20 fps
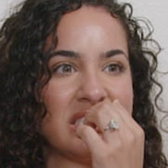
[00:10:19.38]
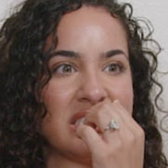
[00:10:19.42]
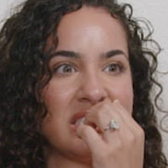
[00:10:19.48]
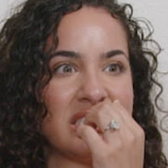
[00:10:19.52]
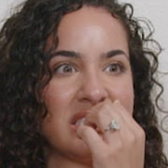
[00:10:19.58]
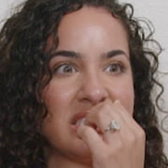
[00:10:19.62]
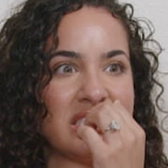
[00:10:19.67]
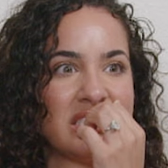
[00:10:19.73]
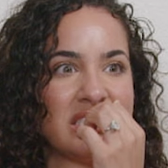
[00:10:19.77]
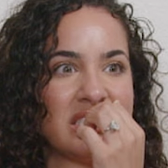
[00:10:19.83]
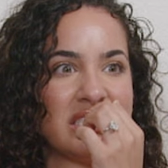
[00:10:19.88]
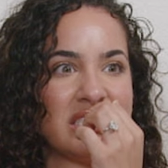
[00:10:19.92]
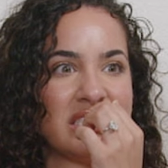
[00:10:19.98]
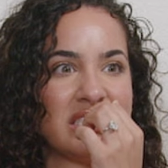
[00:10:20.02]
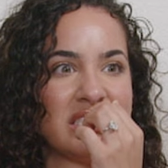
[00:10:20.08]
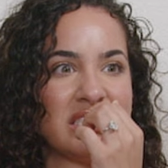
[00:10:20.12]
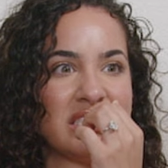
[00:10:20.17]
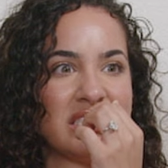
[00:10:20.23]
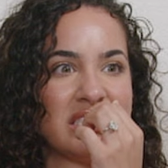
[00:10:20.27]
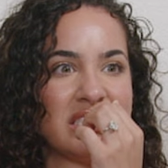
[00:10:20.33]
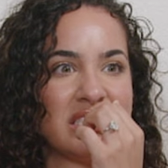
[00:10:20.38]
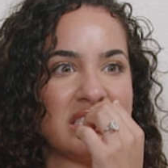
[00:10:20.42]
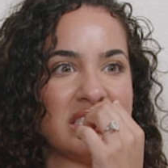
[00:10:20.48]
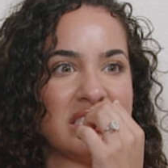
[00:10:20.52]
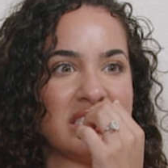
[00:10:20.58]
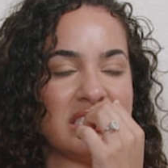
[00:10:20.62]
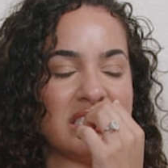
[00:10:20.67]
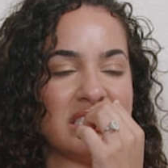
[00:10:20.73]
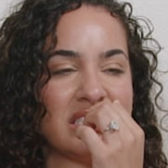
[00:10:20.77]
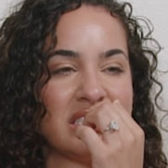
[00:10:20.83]

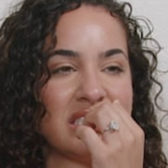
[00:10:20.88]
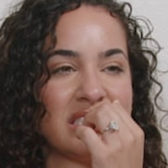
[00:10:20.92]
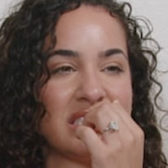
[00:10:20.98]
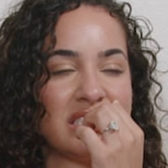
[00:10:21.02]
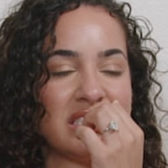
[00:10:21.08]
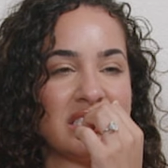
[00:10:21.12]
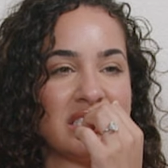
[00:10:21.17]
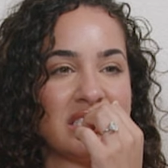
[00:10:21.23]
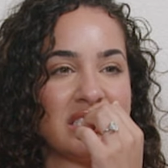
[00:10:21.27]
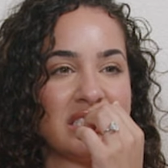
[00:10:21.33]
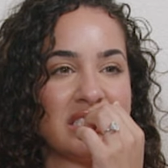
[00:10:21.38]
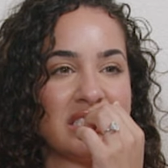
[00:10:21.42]
[no speech]